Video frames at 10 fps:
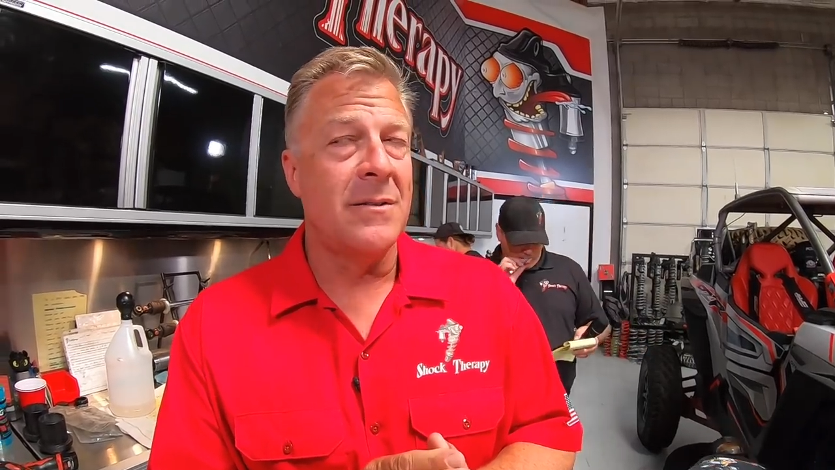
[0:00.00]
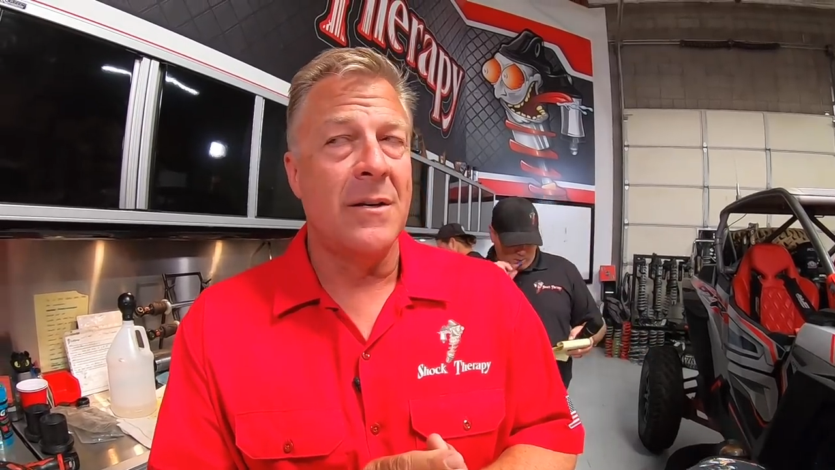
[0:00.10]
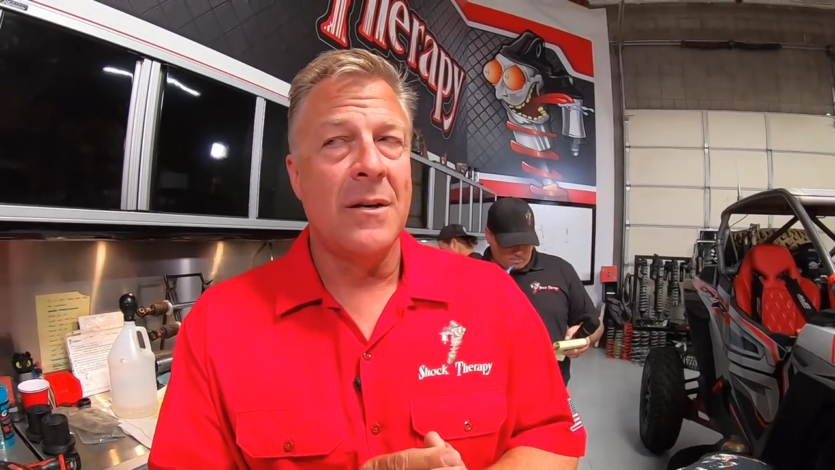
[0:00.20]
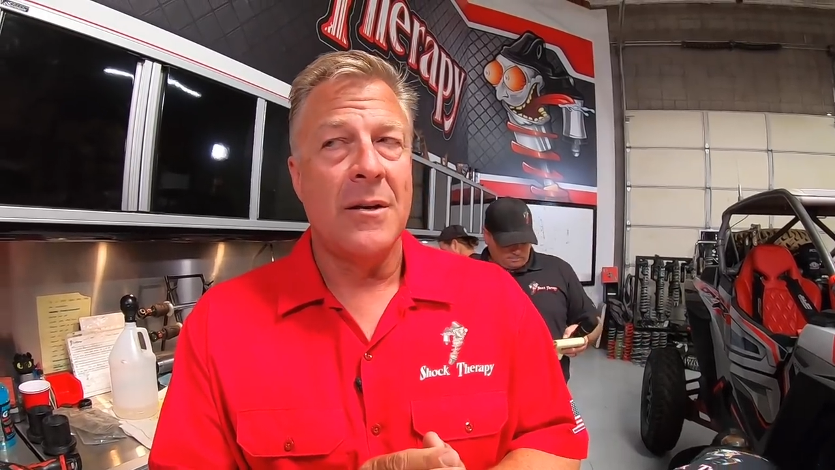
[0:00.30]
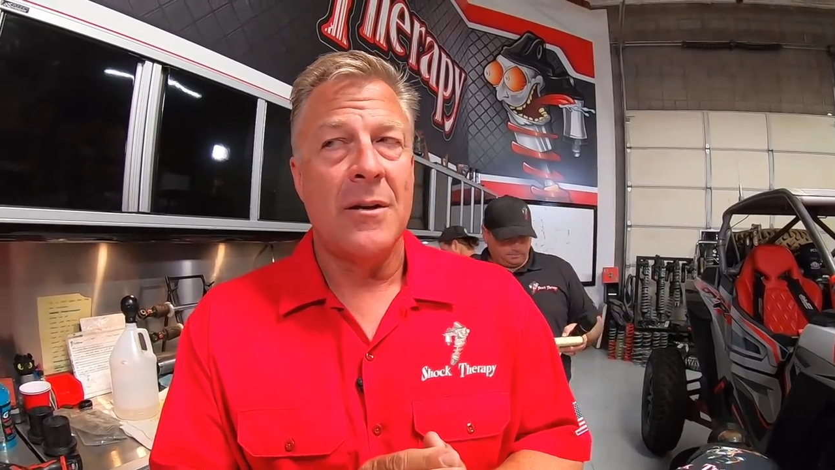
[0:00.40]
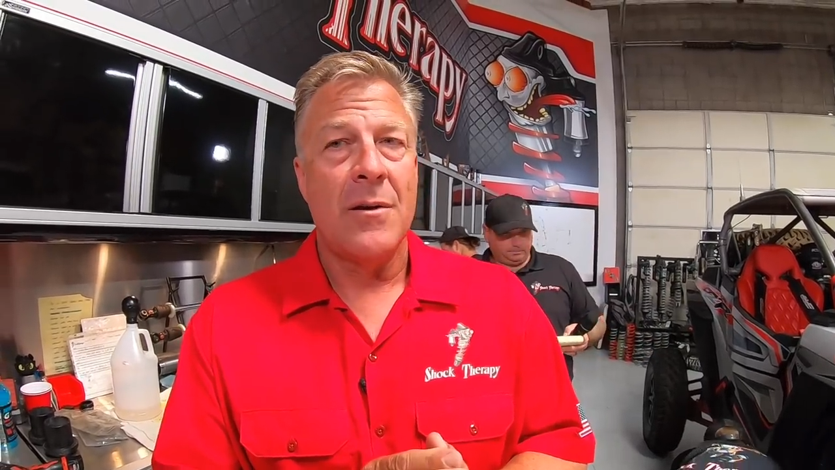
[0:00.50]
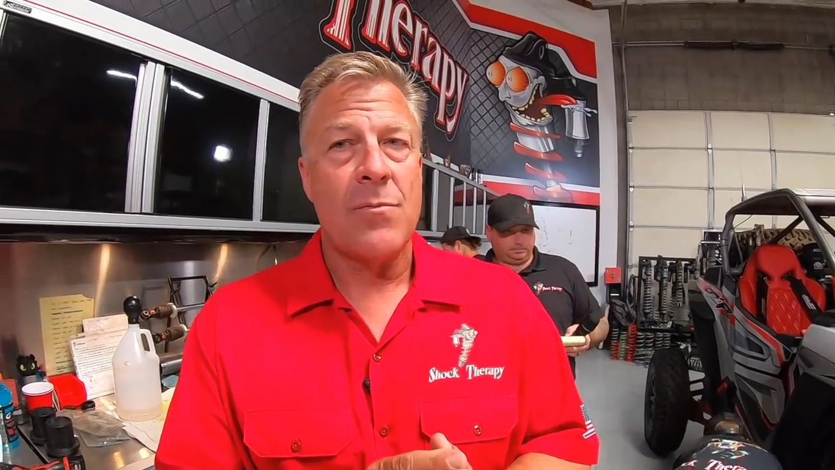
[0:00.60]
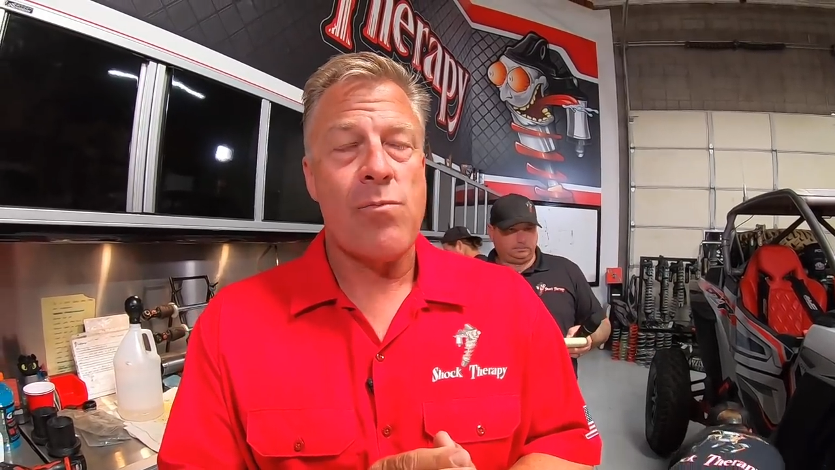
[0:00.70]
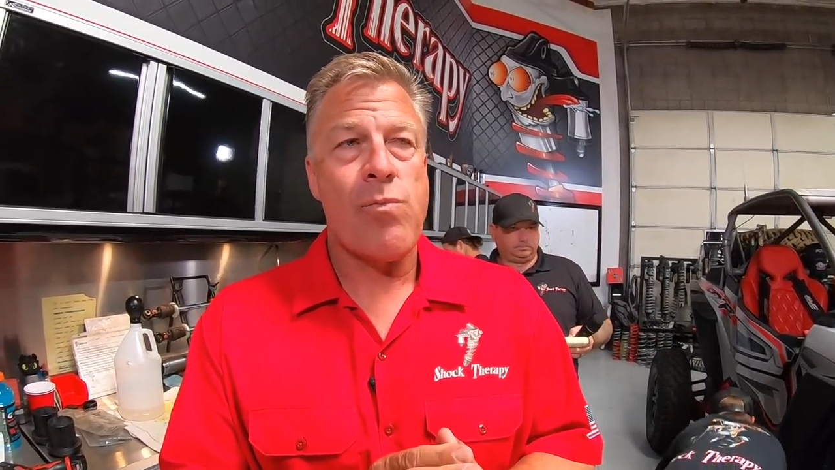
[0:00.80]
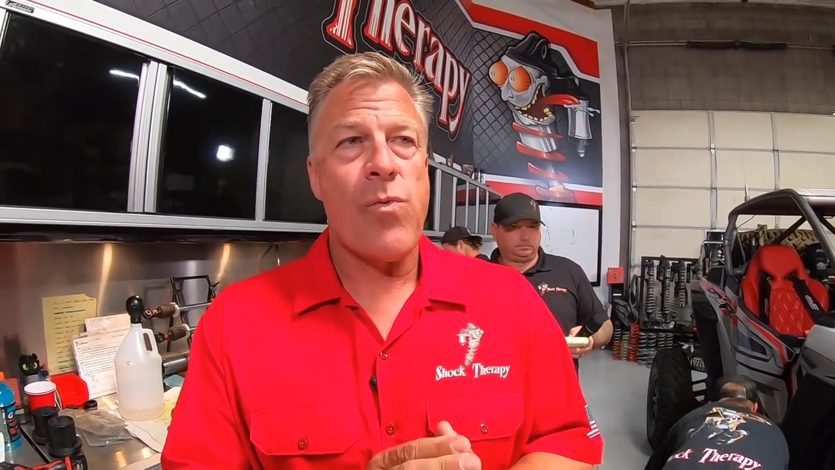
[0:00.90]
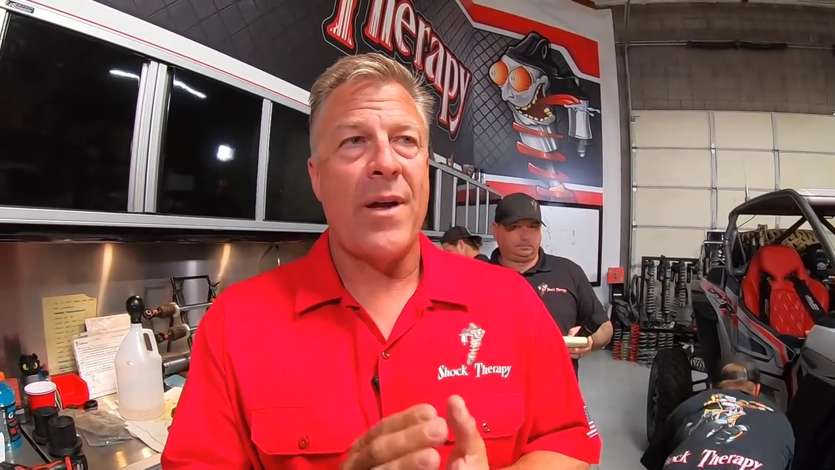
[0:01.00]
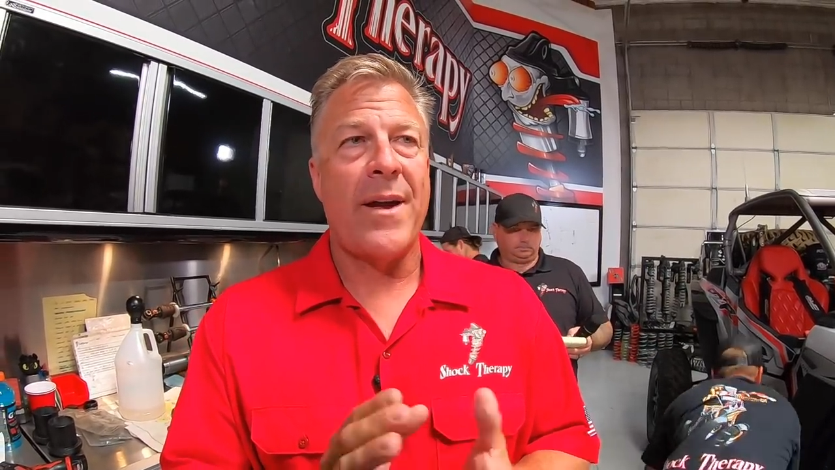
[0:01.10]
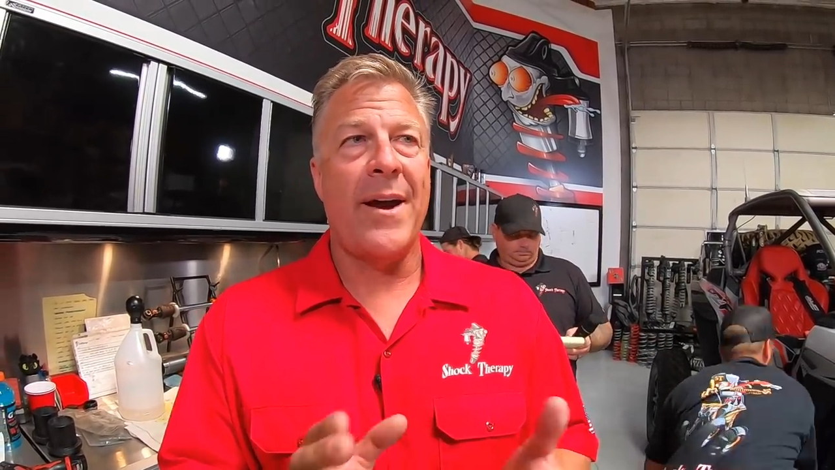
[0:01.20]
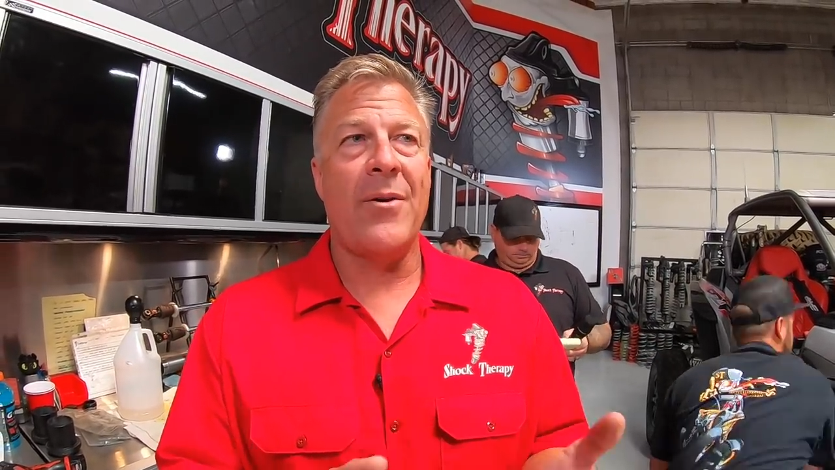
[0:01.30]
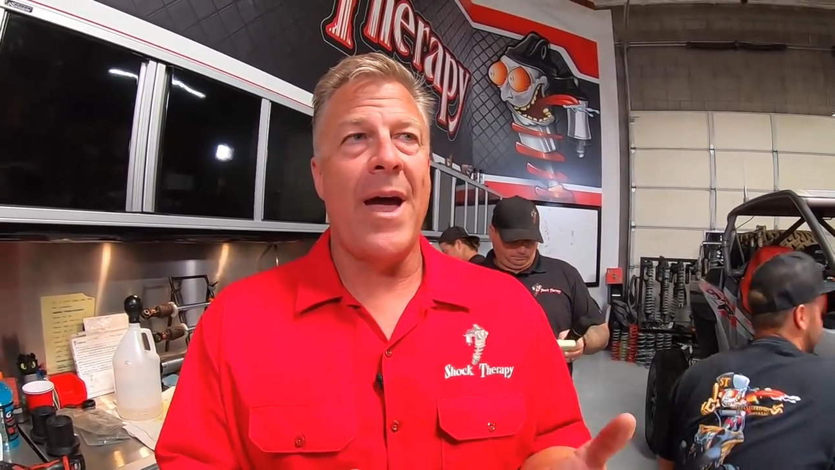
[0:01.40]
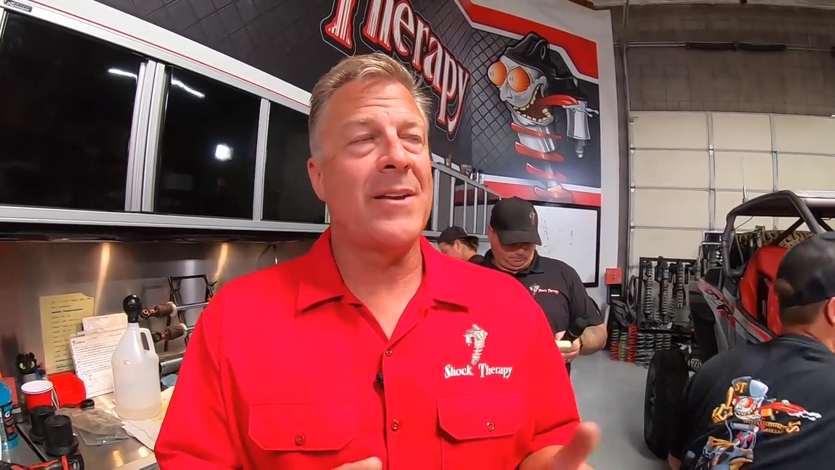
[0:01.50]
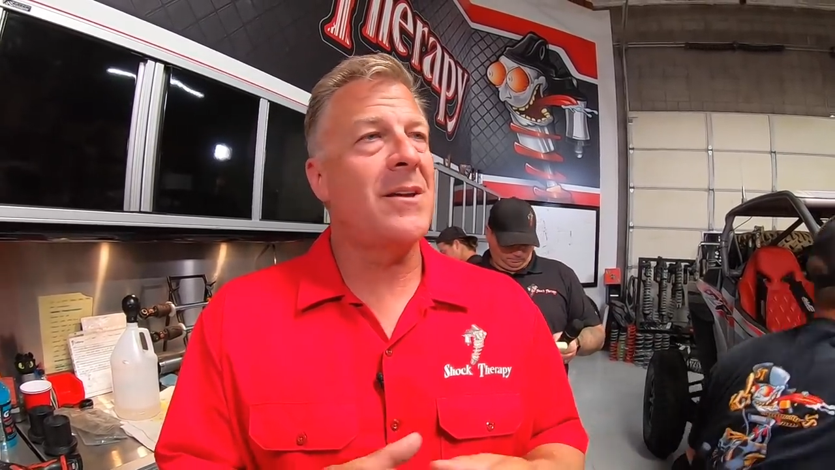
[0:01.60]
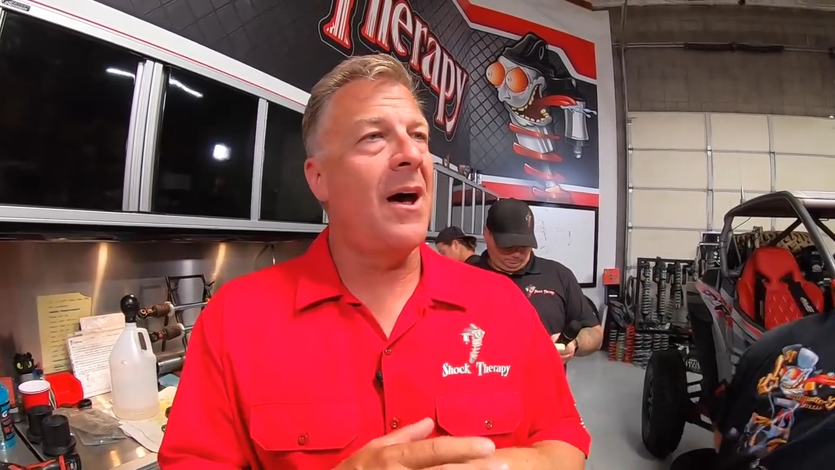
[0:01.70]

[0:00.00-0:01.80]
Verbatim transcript: KRX. KRX,